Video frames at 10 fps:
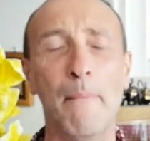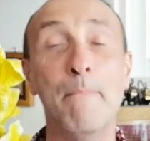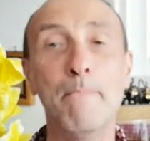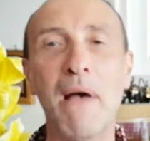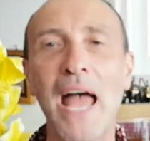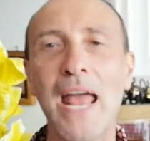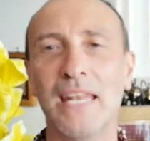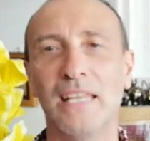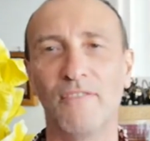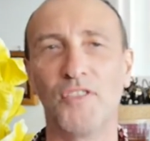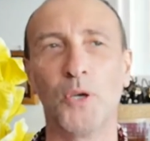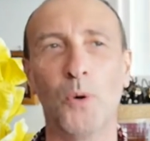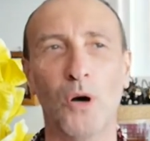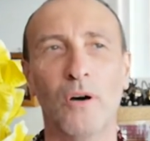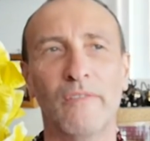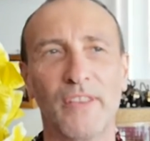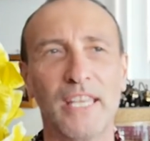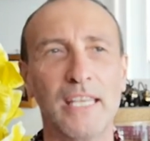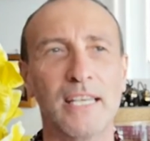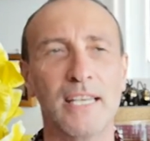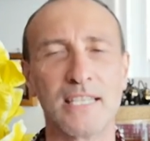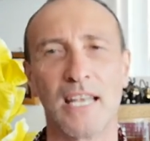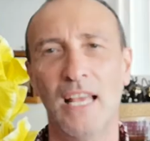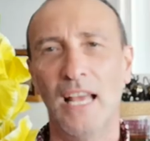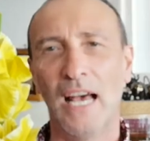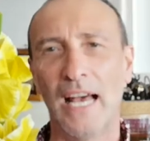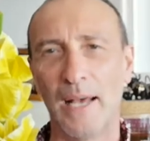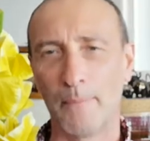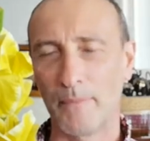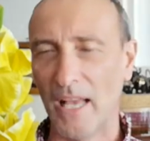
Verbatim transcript: many of you over the years um,